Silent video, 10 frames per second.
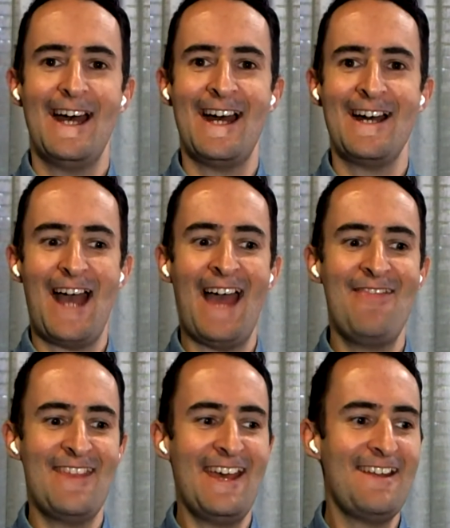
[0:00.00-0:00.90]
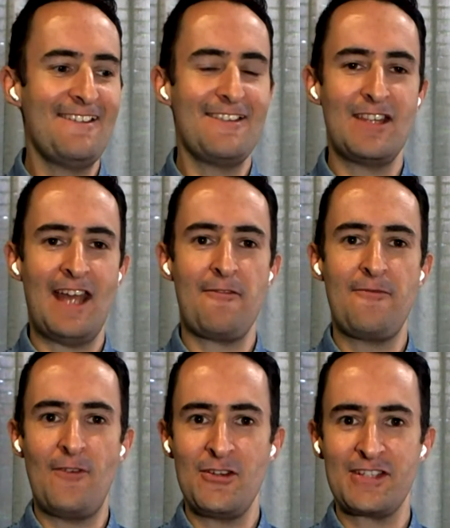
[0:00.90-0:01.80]
And then that
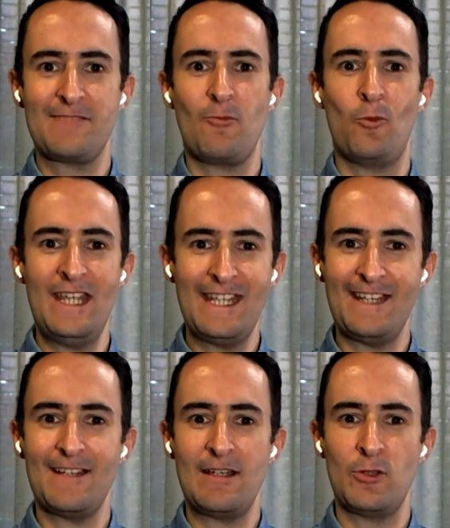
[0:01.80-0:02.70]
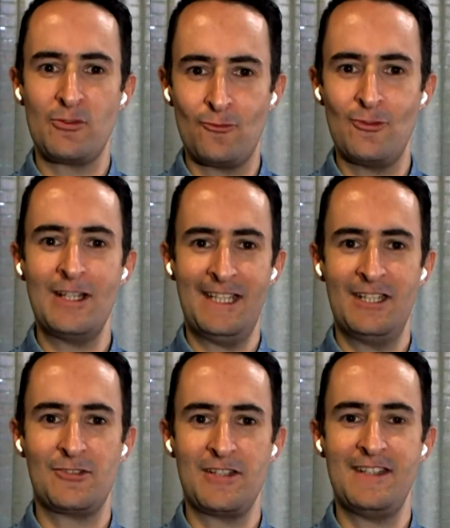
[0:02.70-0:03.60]
first week was really
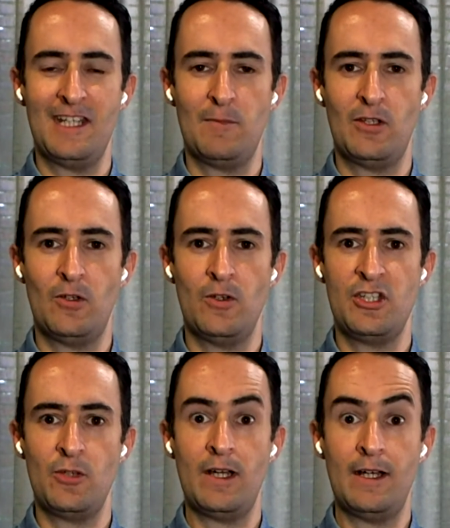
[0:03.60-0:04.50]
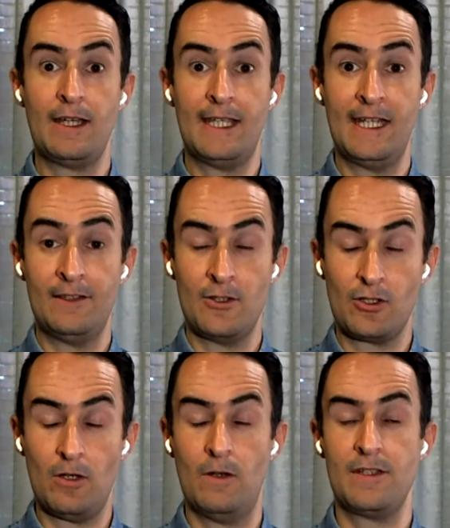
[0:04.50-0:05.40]
interesting because you are getting those
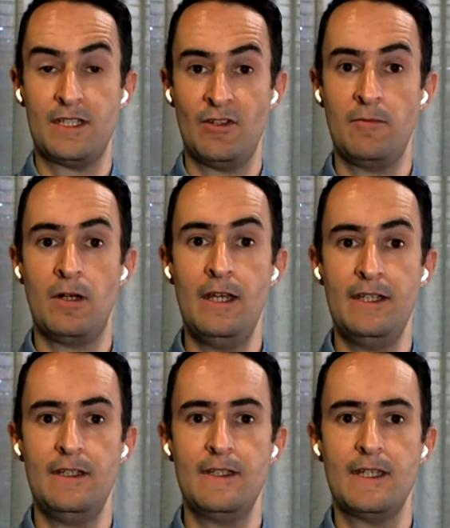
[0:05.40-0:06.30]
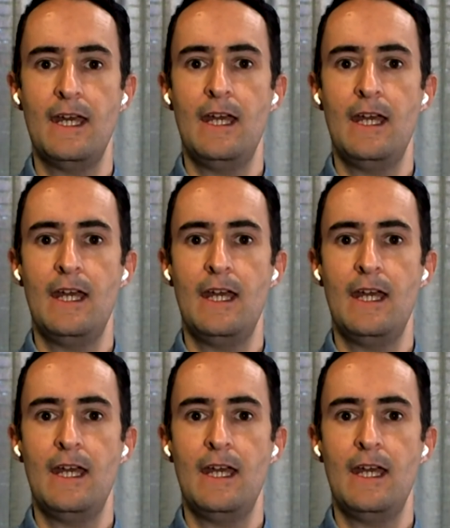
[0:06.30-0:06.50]
constant reminders